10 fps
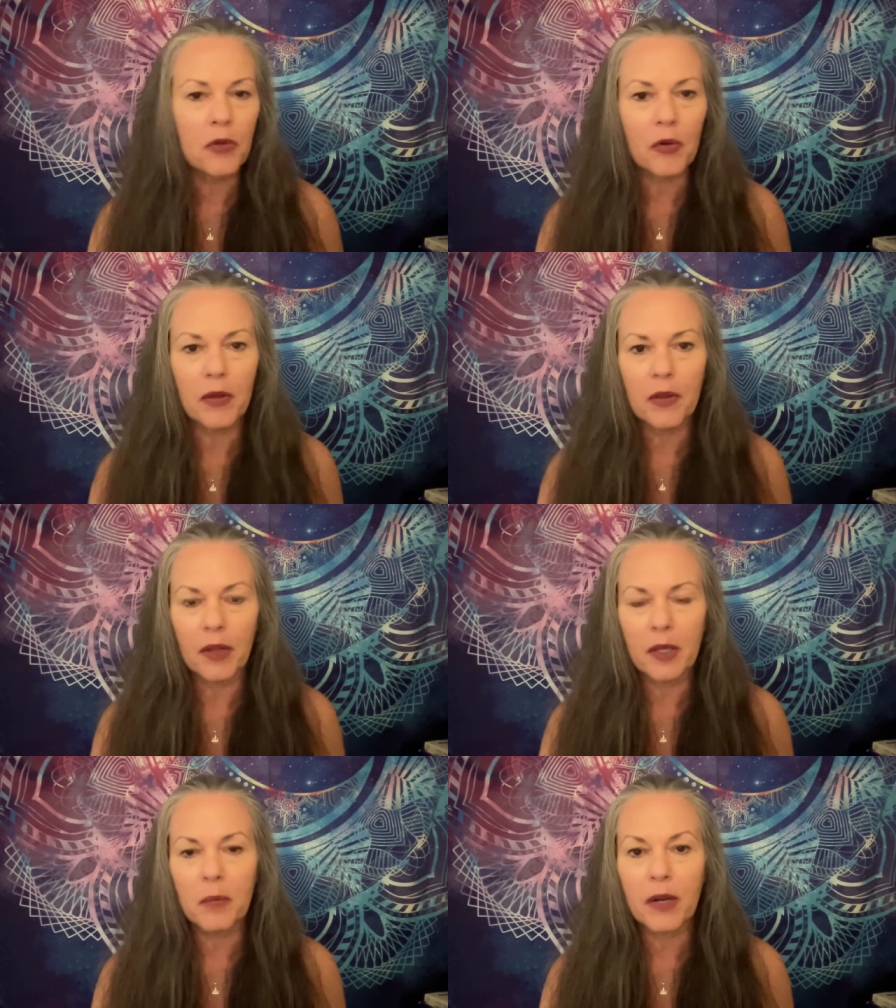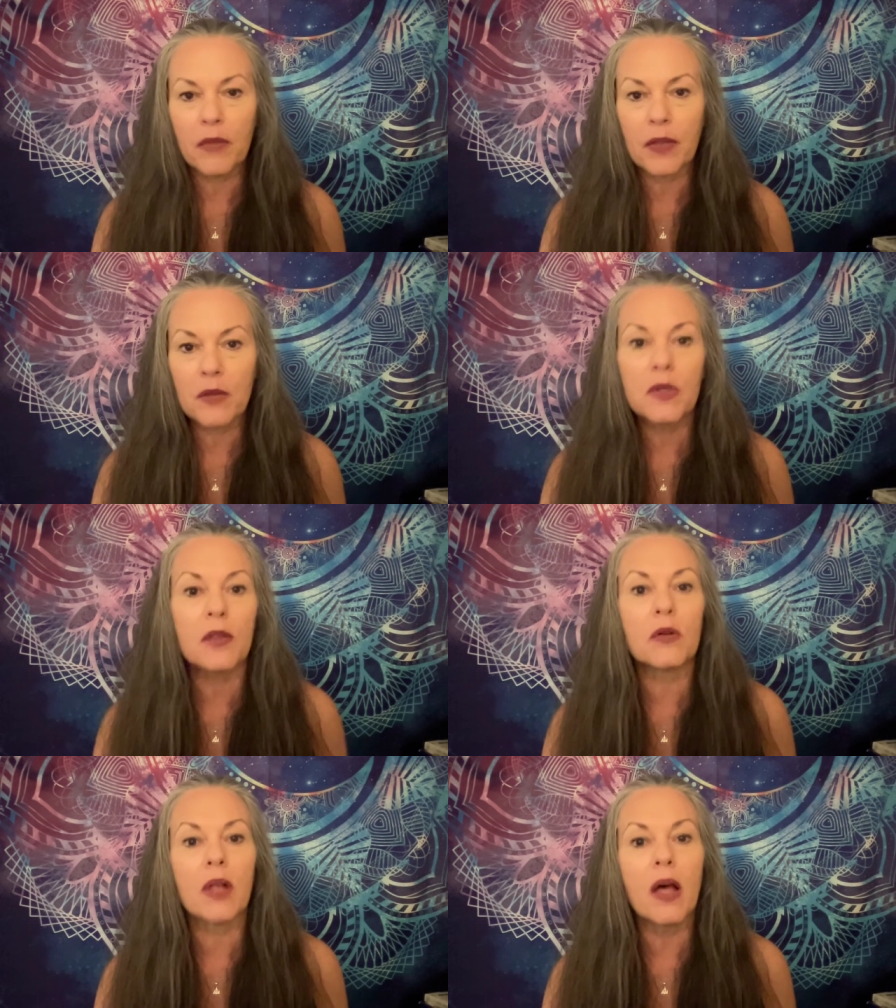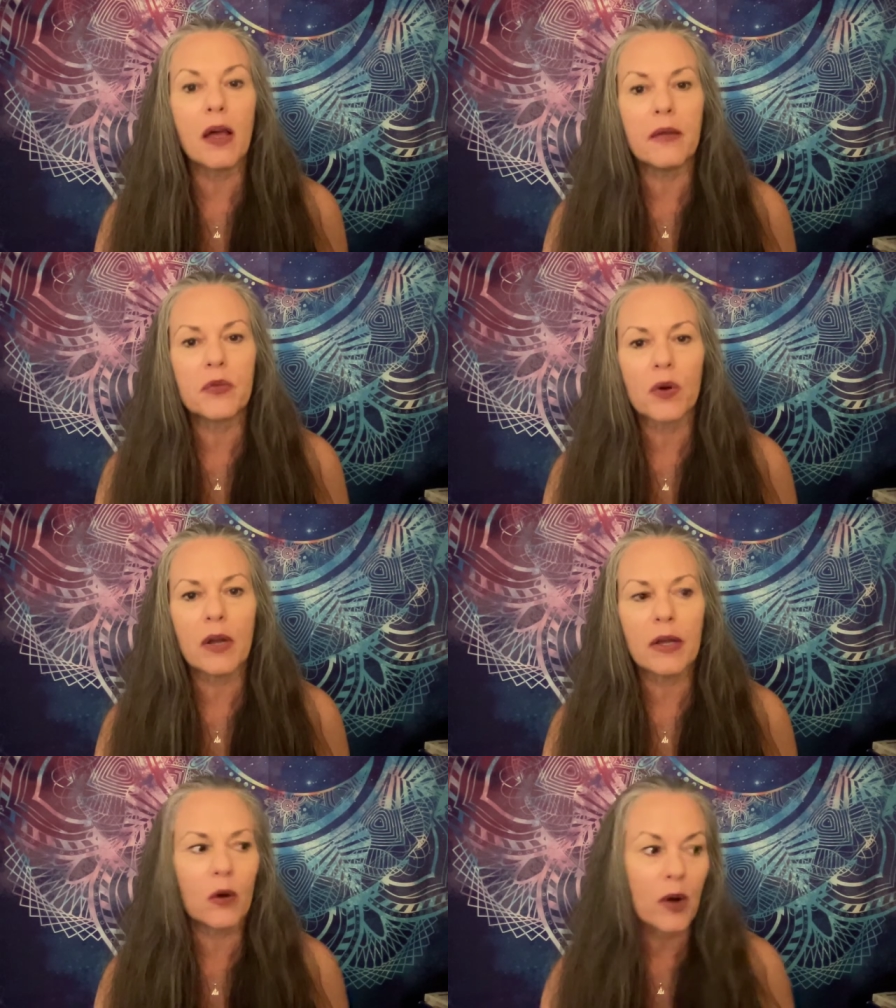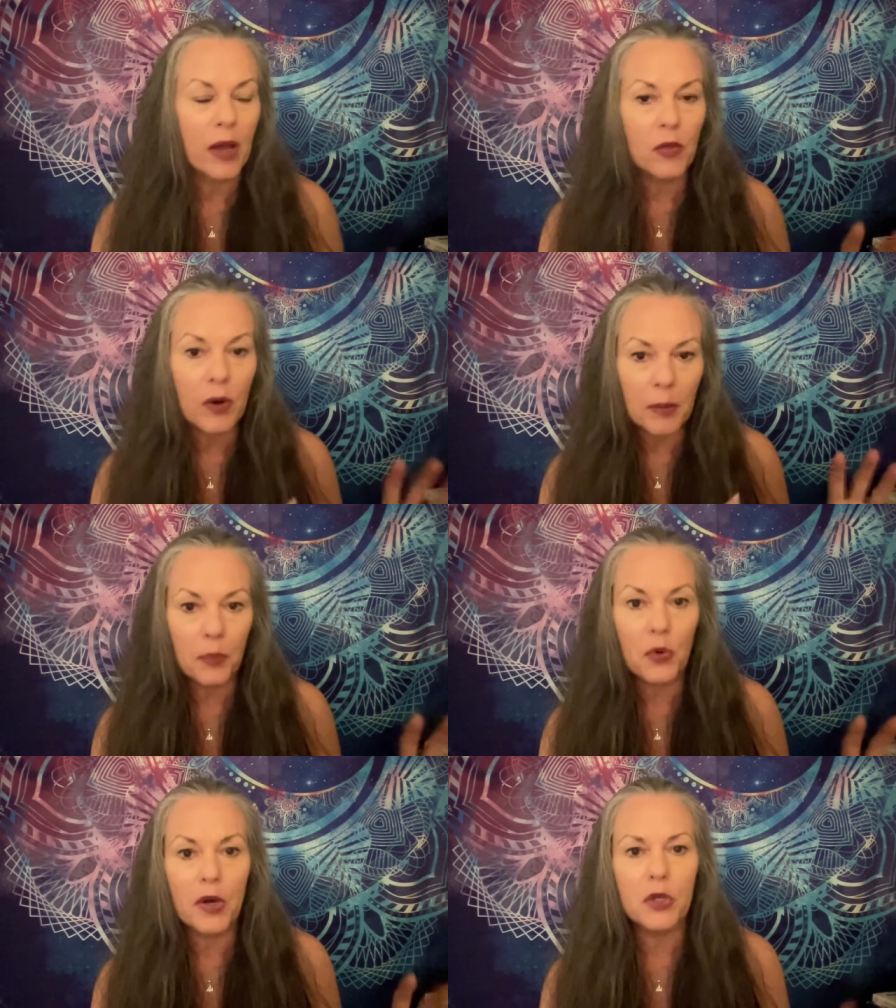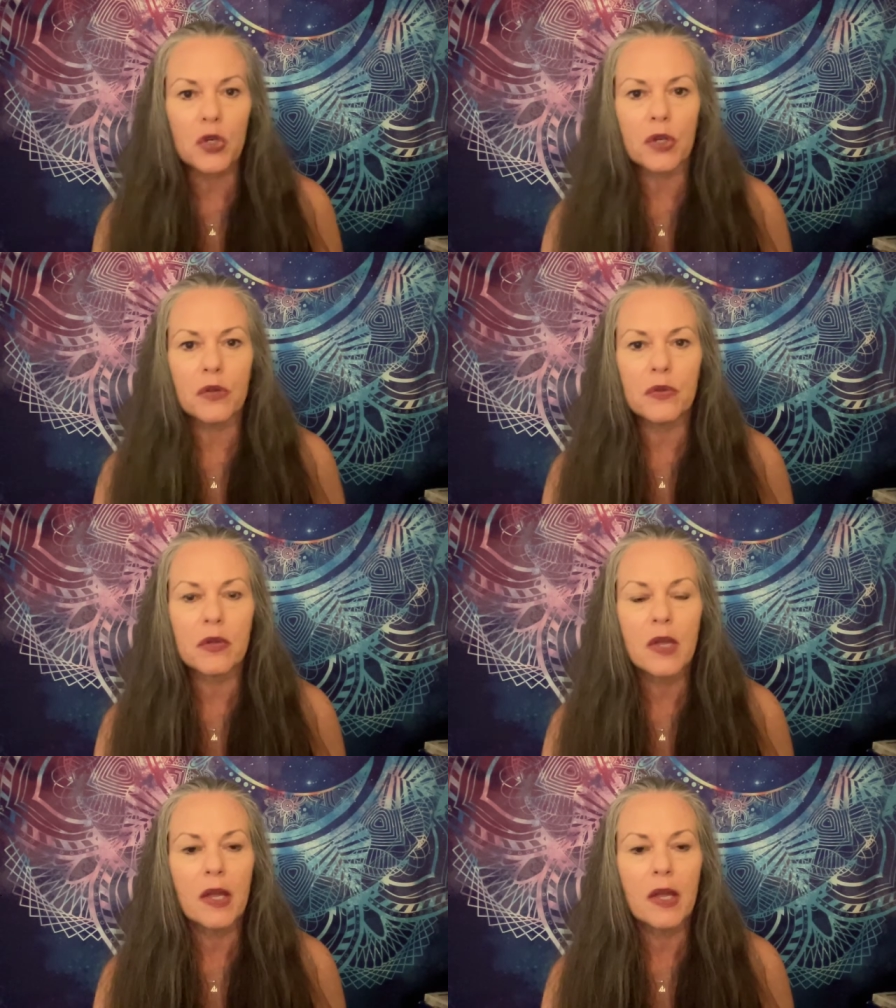through a little bit of those other lives right or other impressions